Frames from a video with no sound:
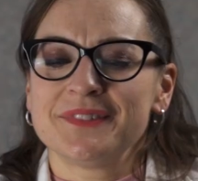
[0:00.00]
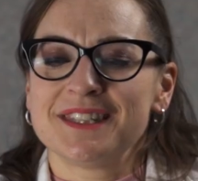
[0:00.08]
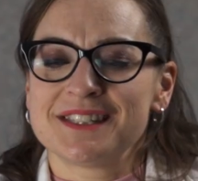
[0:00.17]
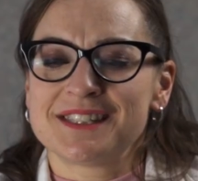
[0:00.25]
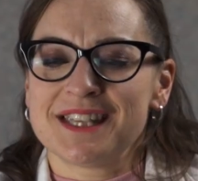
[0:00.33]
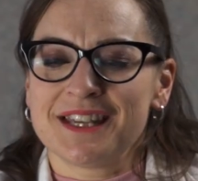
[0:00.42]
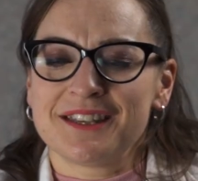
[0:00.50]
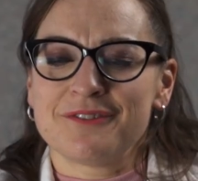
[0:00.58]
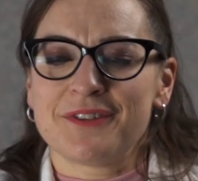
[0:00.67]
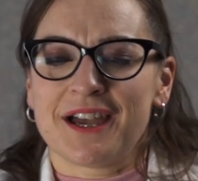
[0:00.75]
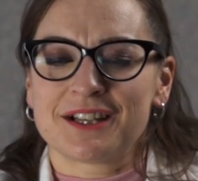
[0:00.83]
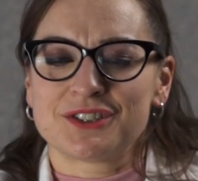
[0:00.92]
The second
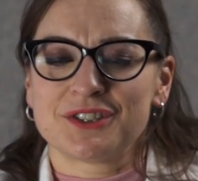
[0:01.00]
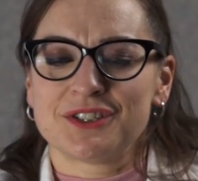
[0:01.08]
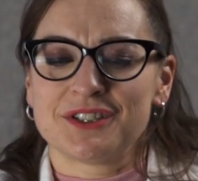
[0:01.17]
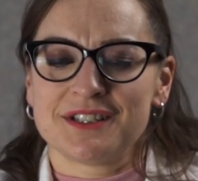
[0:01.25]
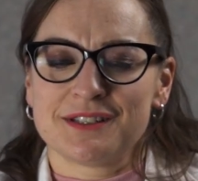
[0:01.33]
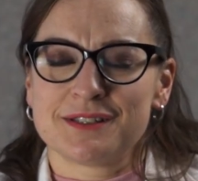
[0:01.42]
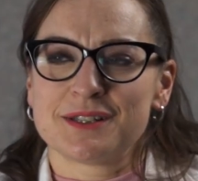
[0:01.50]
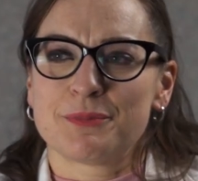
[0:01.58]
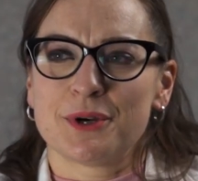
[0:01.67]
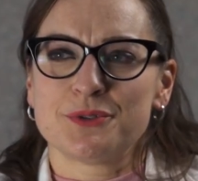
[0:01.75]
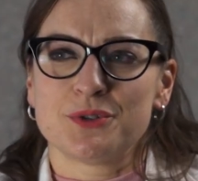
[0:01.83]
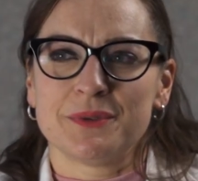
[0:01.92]
factor is
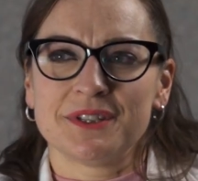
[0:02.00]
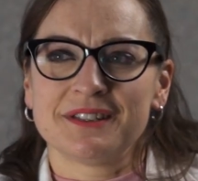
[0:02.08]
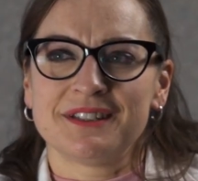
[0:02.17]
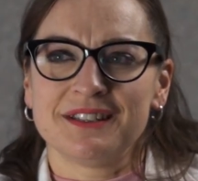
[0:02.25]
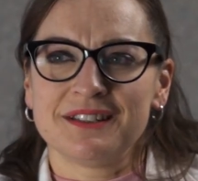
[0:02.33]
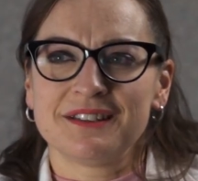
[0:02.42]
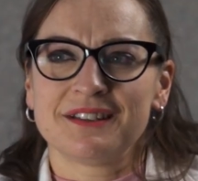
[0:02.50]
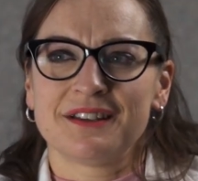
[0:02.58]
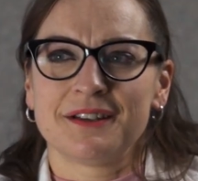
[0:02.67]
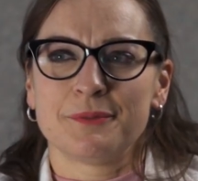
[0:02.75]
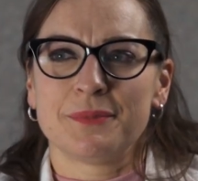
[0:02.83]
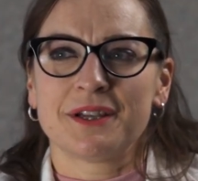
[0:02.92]
approachability,
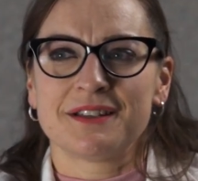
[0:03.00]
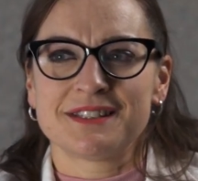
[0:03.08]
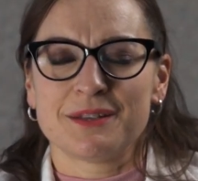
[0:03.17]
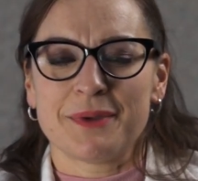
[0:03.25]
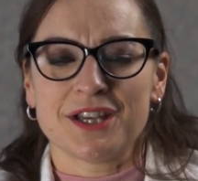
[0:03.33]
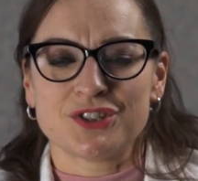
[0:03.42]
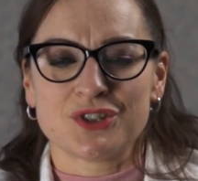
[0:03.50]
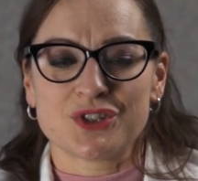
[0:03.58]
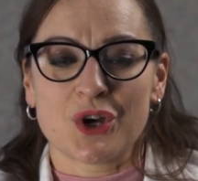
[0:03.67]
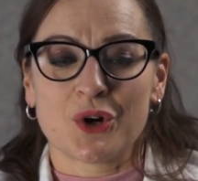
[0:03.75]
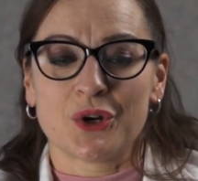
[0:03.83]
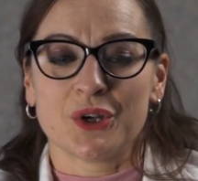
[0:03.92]
because the patients
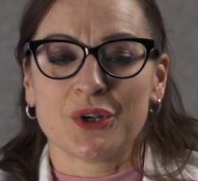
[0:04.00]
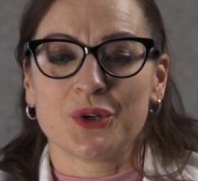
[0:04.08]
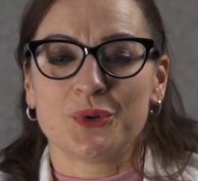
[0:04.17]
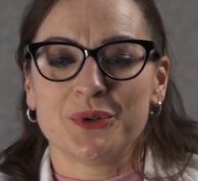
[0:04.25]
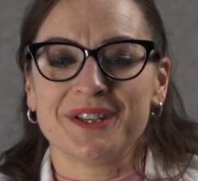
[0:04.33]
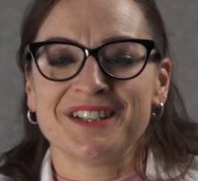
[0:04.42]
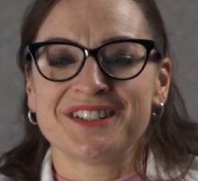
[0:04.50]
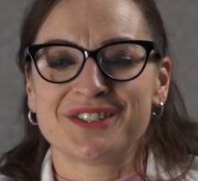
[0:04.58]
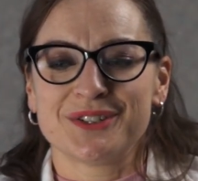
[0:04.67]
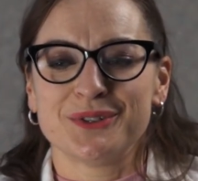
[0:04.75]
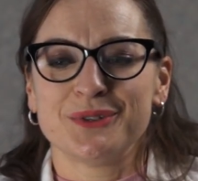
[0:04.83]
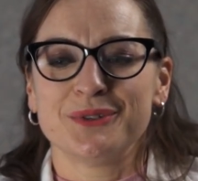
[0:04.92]
aren't going
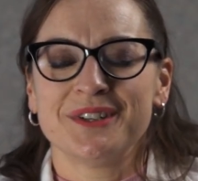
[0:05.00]
to,